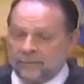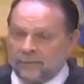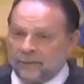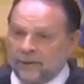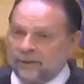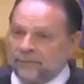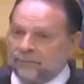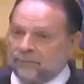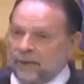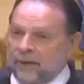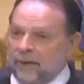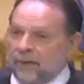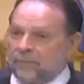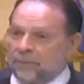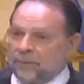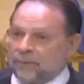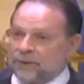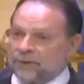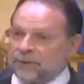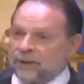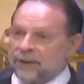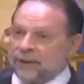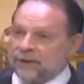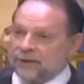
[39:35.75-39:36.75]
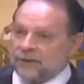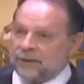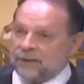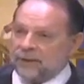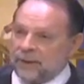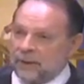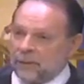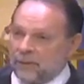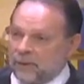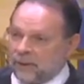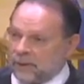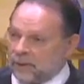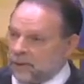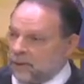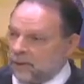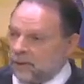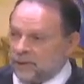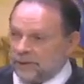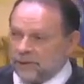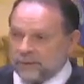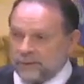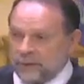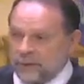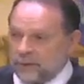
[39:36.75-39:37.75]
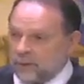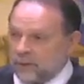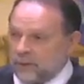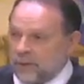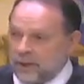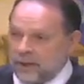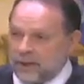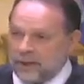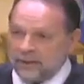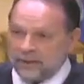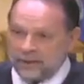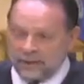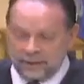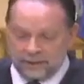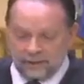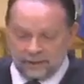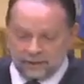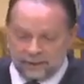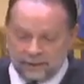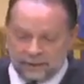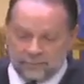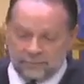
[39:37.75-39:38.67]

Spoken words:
But if they persist and they want to go their own way, you need to